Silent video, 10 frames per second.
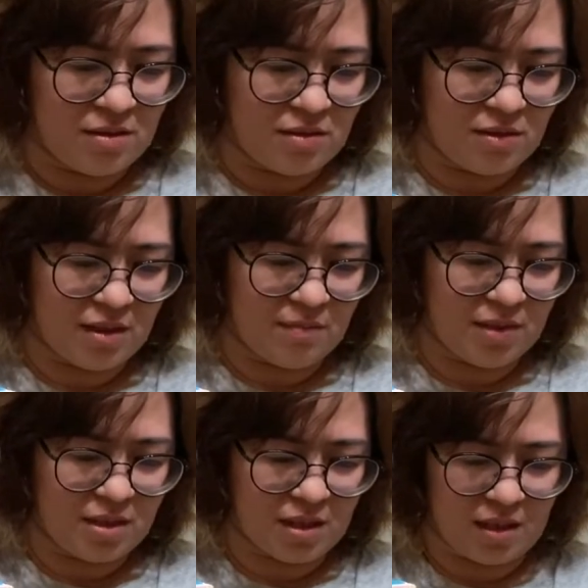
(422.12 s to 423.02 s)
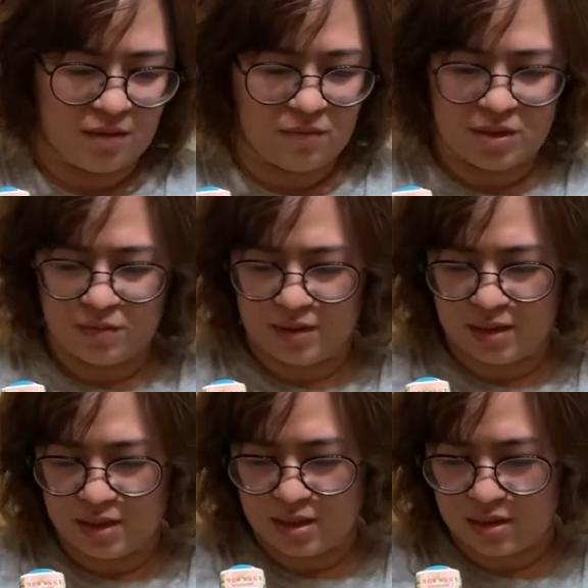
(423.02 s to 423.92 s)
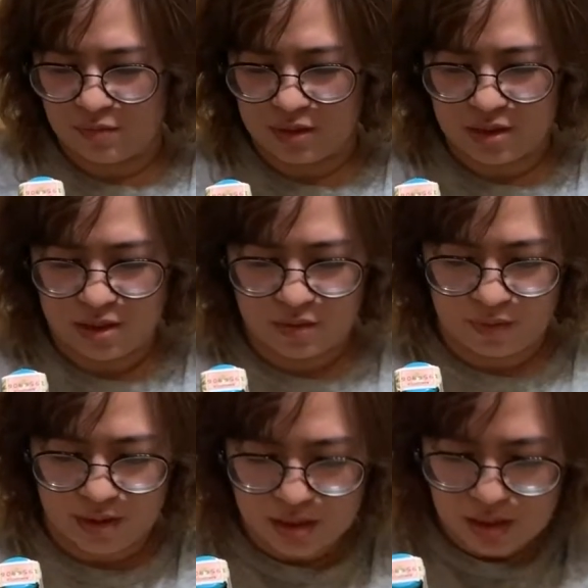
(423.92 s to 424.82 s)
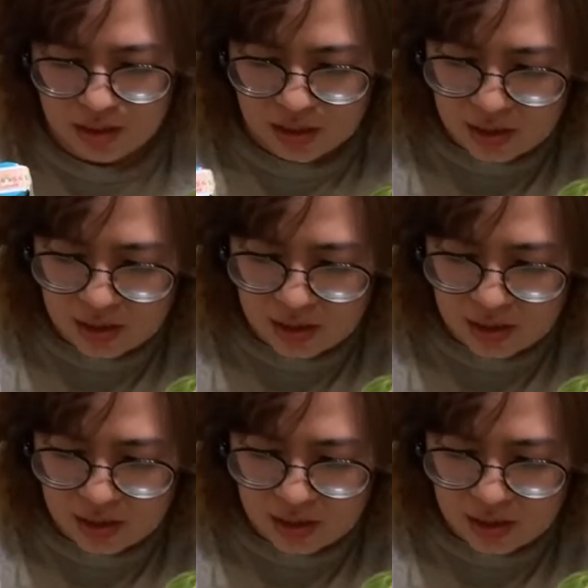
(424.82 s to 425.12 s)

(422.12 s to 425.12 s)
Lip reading: So, let me check which one is, which is which.